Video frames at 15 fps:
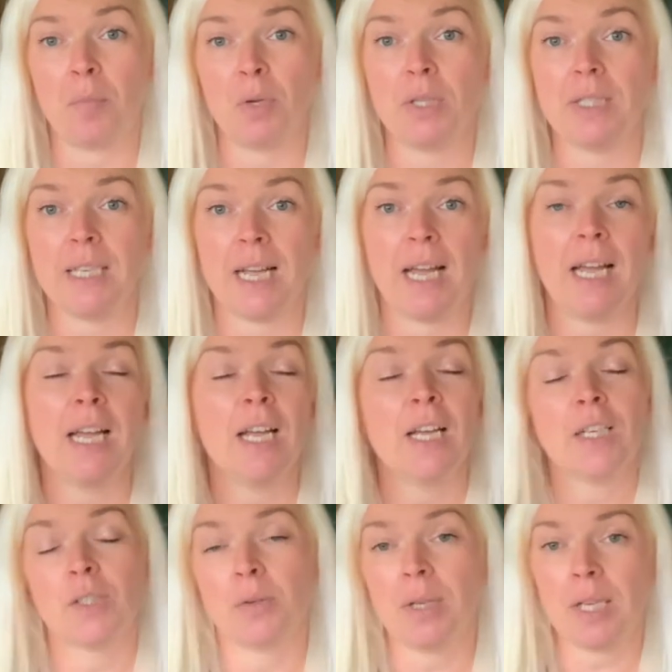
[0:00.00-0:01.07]
Monday,
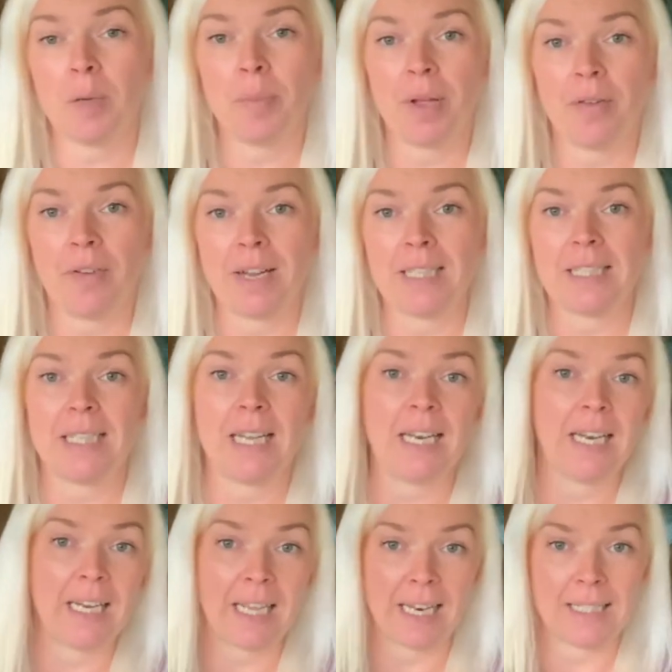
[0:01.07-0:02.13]
do a little bit of editing
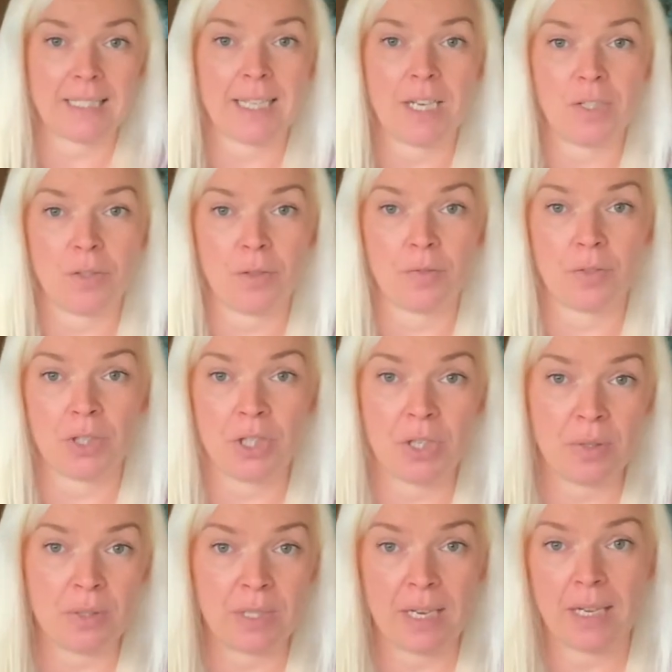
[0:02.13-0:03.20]
and get it scheduled for a
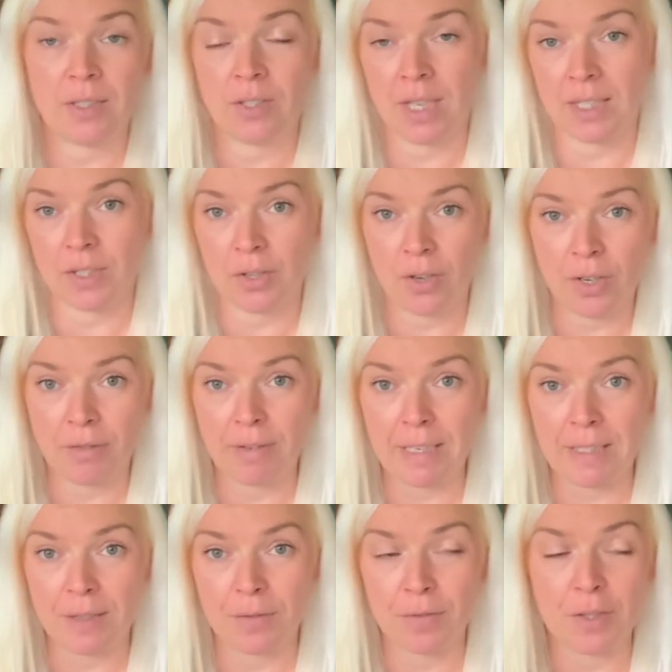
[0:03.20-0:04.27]
Tuesday. So that's the only
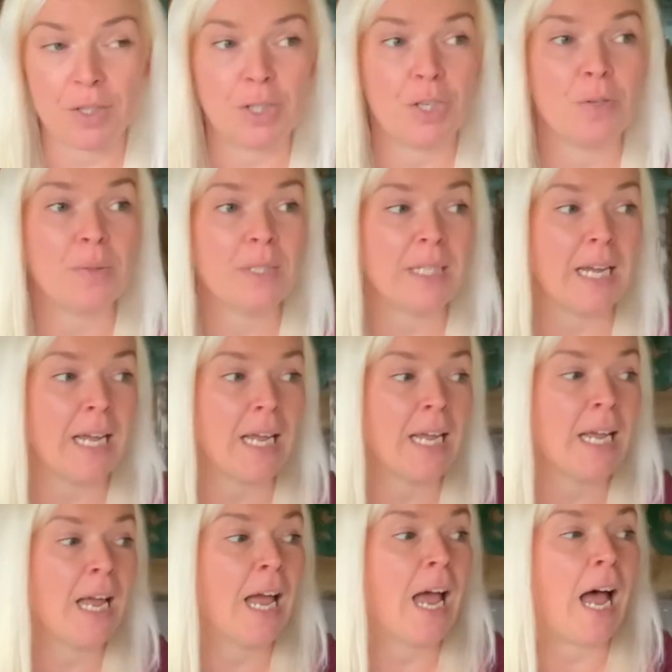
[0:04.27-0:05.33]
reason for the Tuesday.
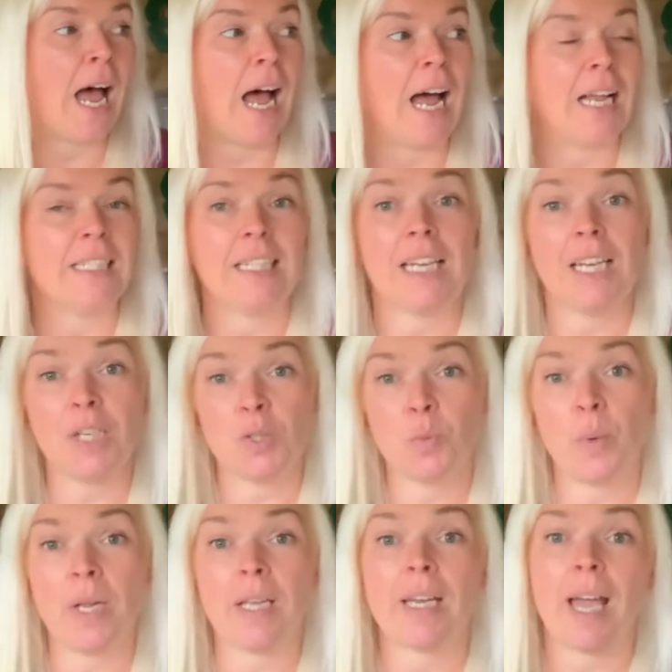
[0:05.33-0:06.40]
And each
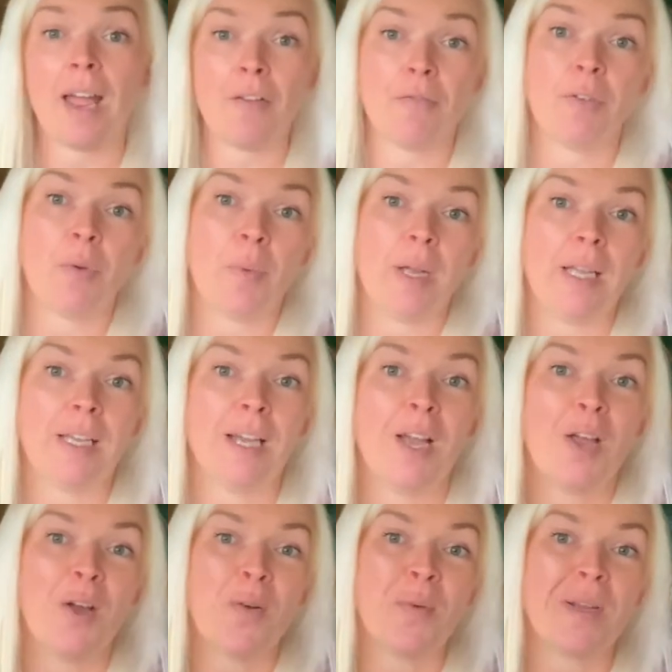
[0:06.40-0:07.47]
week, every week,
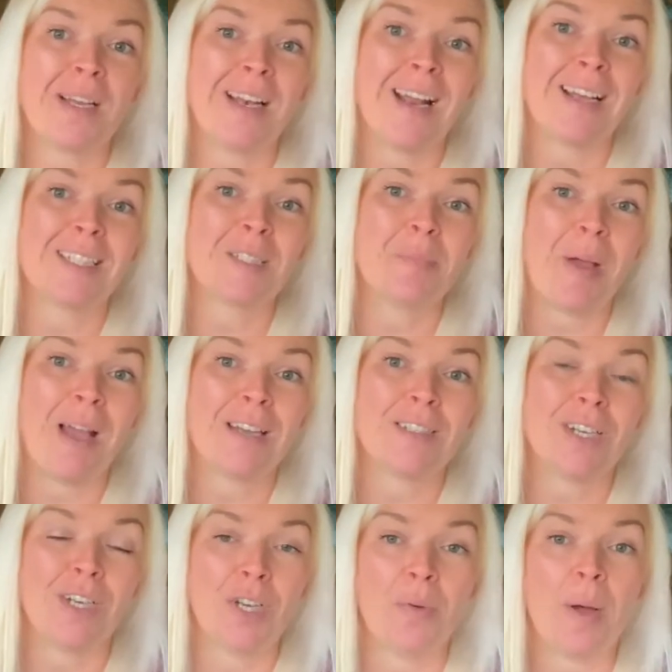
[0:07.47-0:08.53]
we can
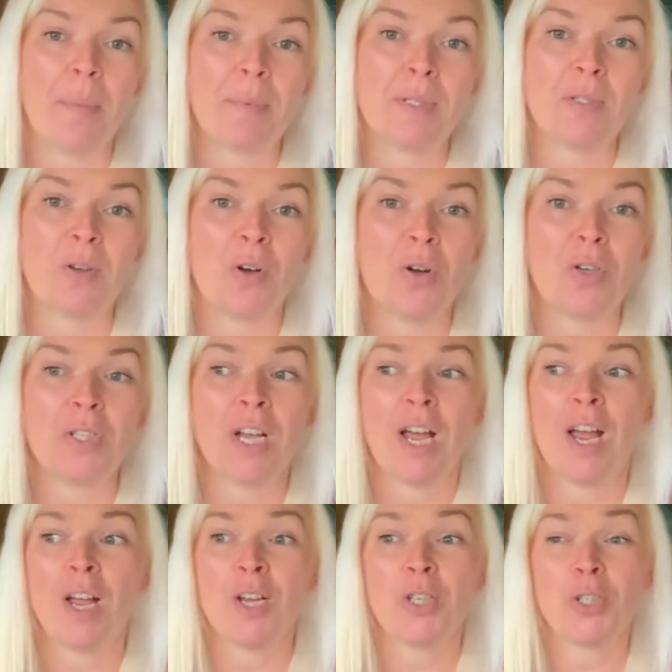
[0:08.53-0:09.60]
expect a new episode
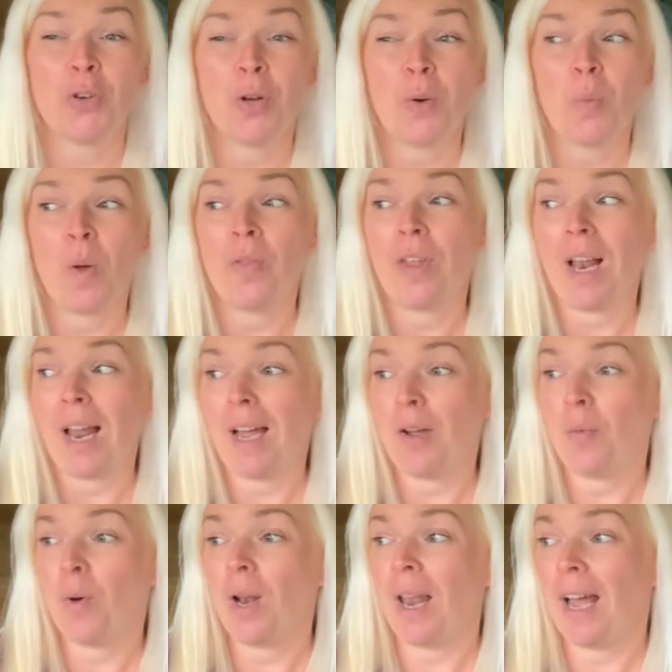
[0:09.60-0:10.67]
showing what the
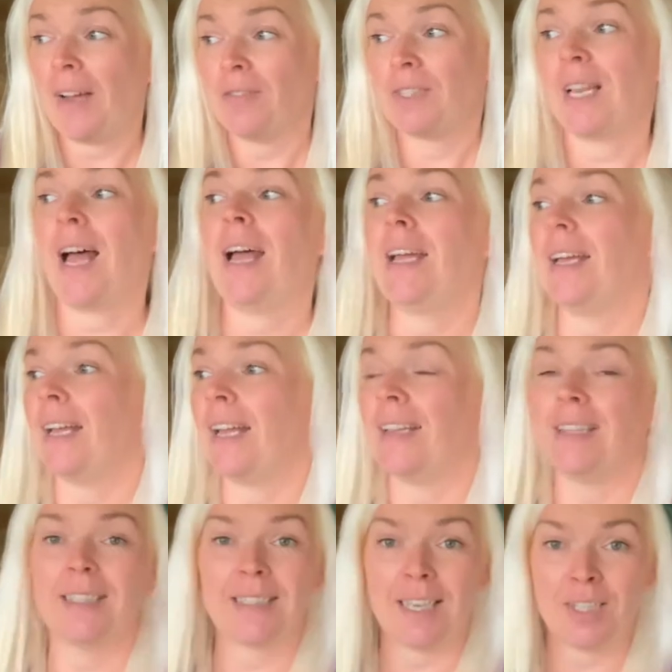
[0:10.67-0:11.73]
life's like in
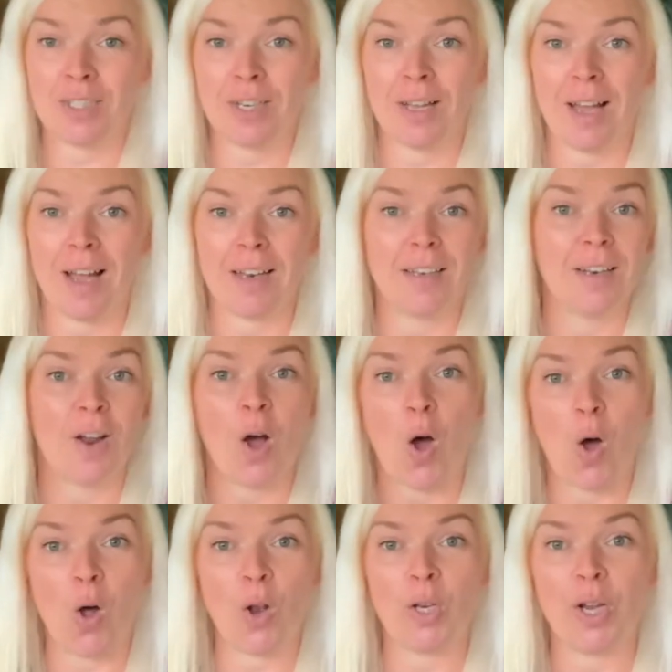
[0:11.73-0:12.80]
this kitchen garden
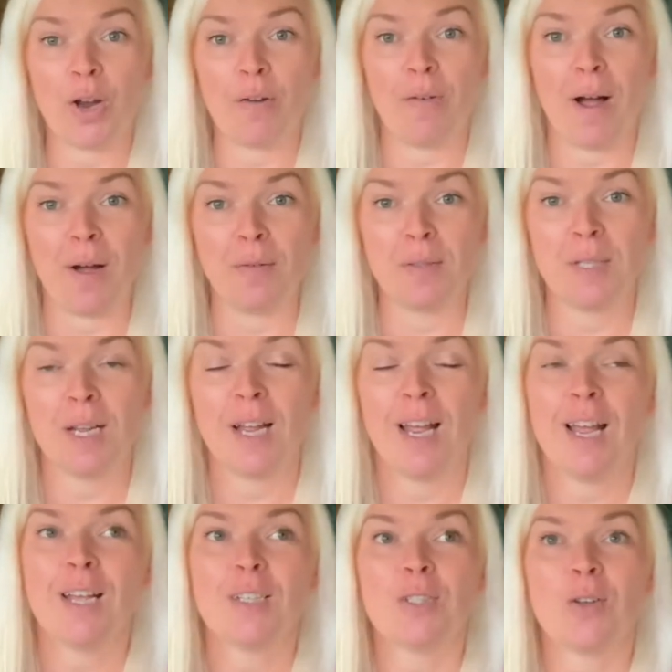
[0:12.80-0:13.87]
all year round.
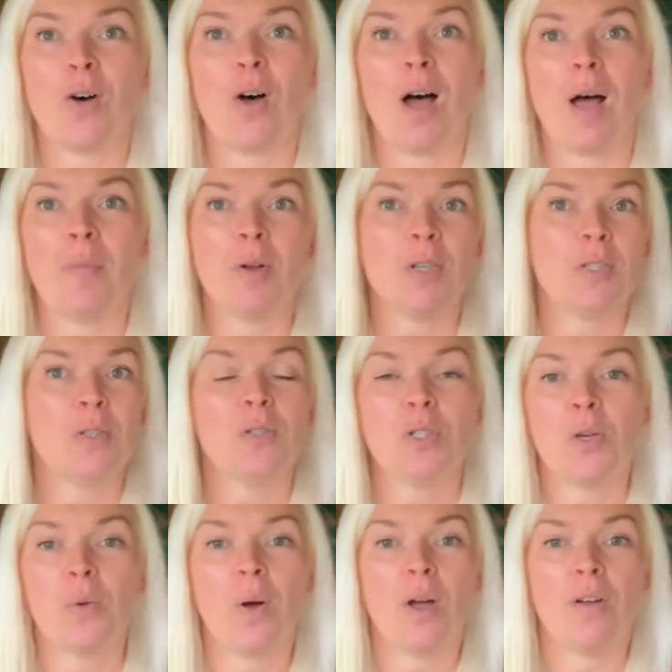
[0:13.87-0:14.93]
So I'm not too
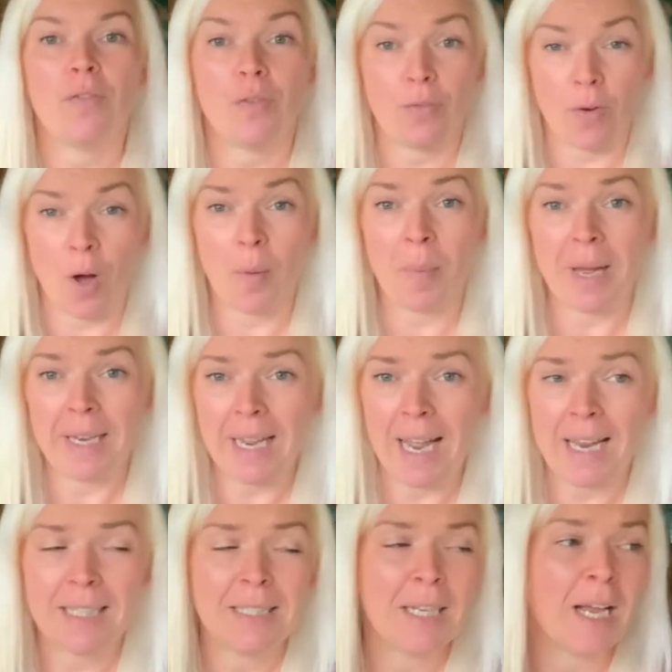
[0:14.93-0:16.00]
sure of the format
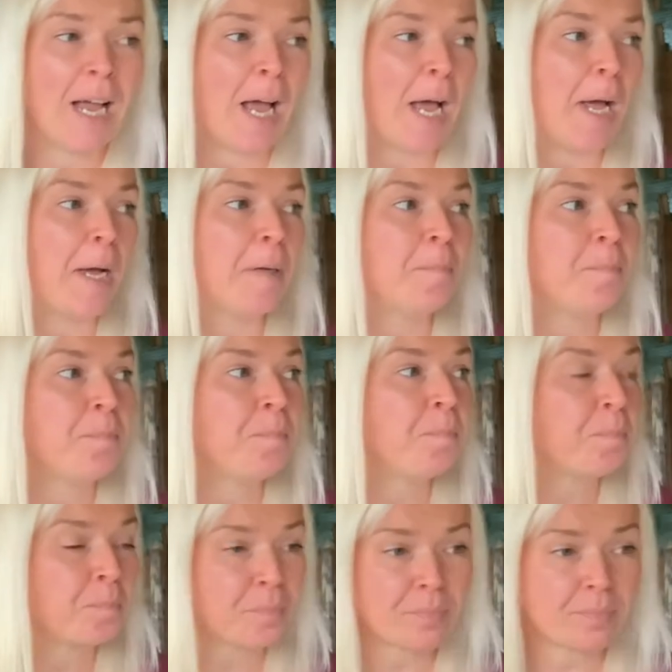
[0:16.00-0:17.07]
yet.
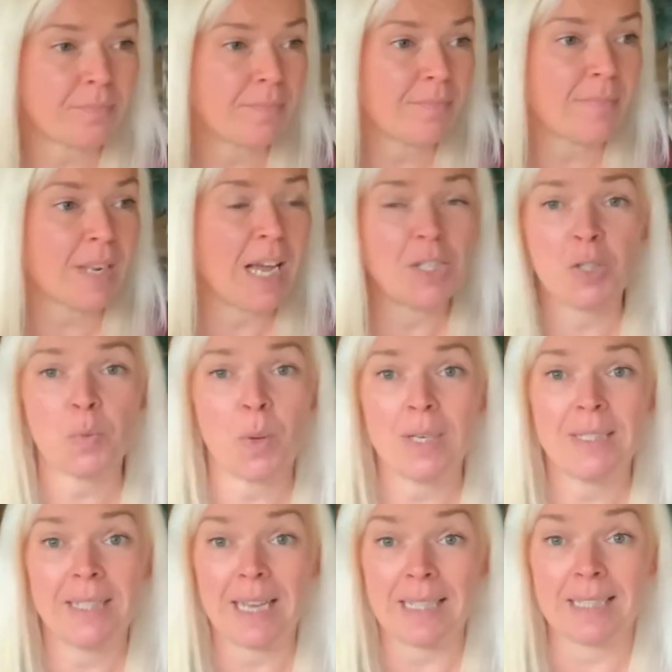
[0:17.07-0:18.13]
I just
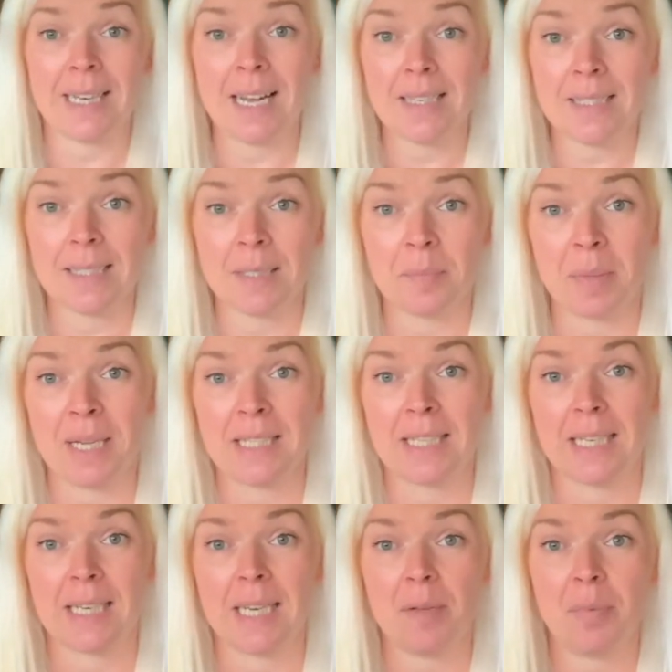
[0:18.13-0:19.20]
wanted to get started,
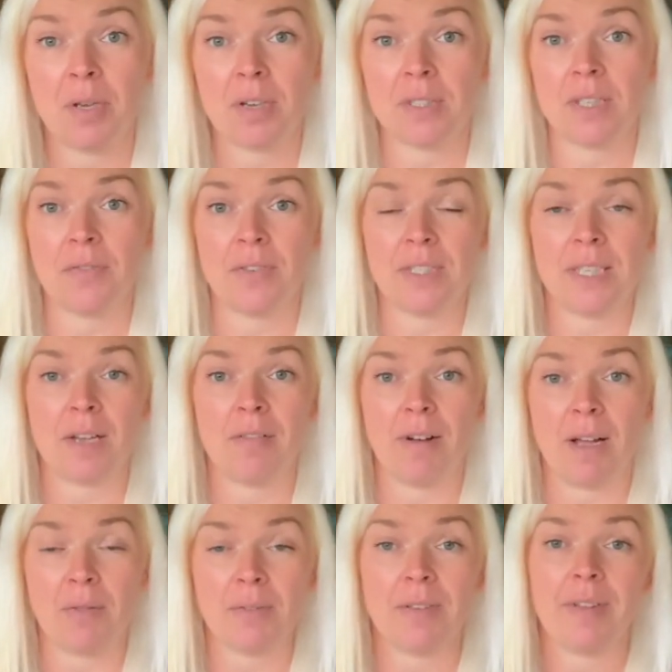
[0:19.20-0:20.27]
basically, because if you sit
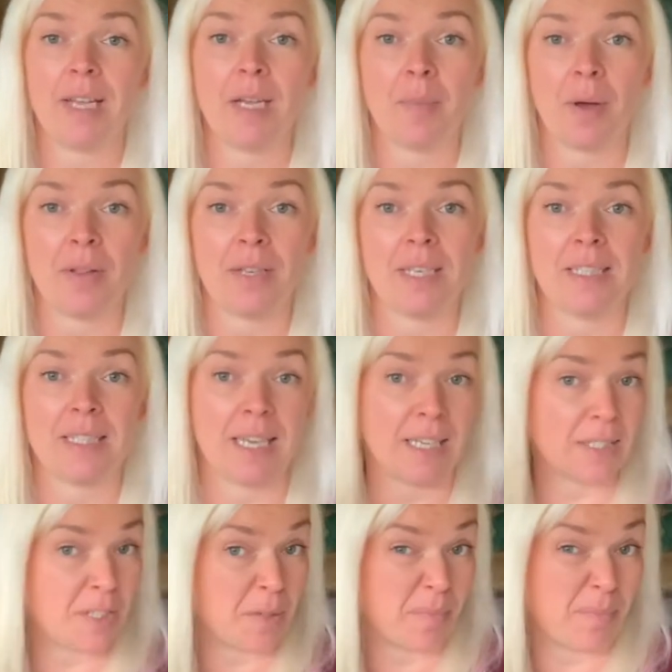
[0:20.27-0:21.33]
around and think about these
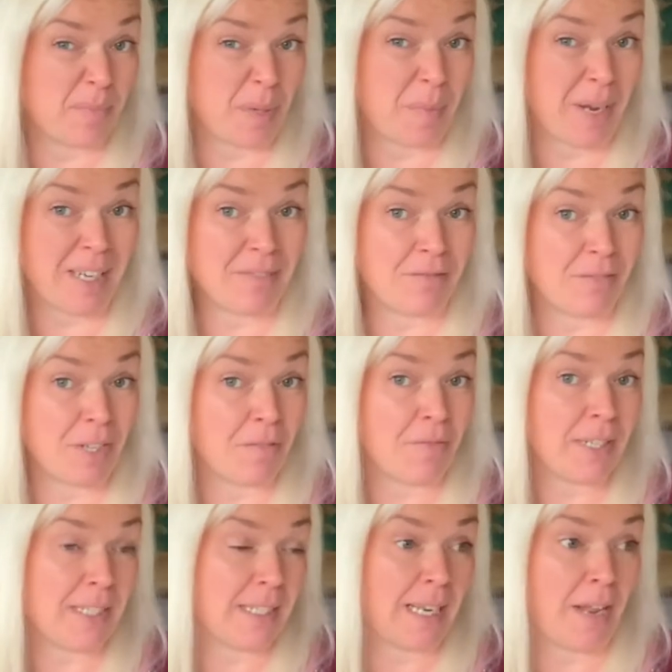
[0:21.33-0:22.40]
things, you
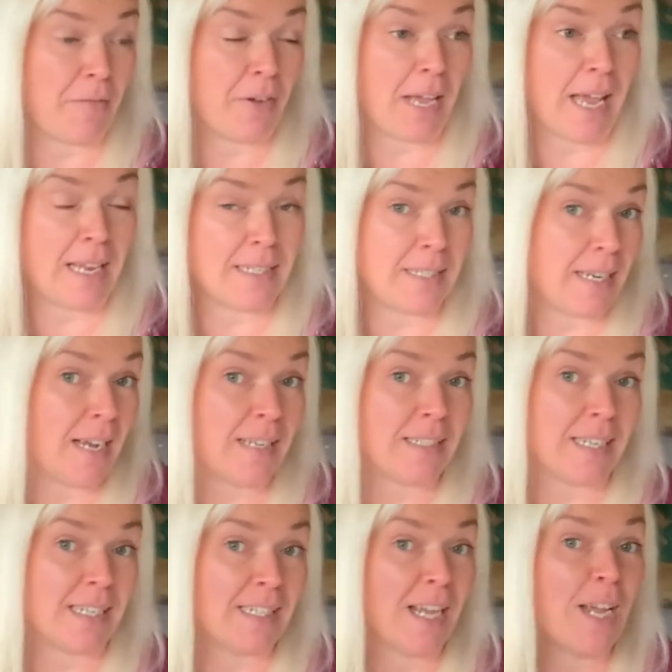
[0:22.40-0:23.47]
risk never getting
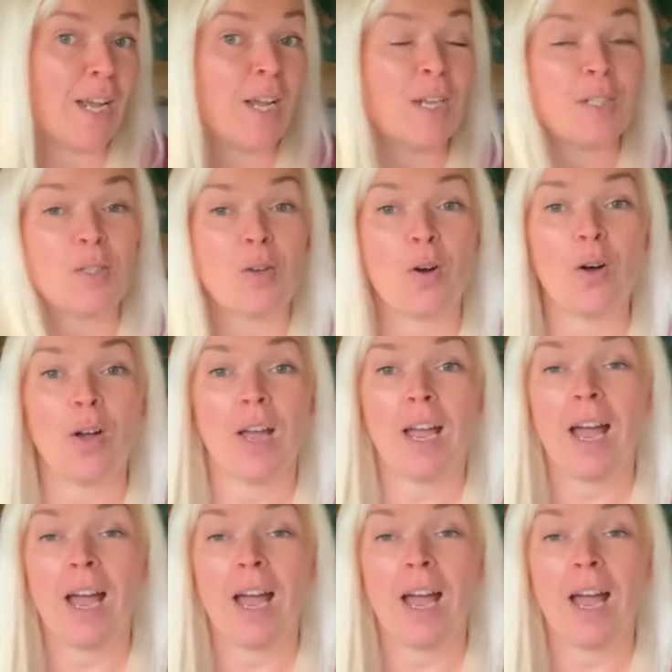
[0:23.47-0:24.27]
started. So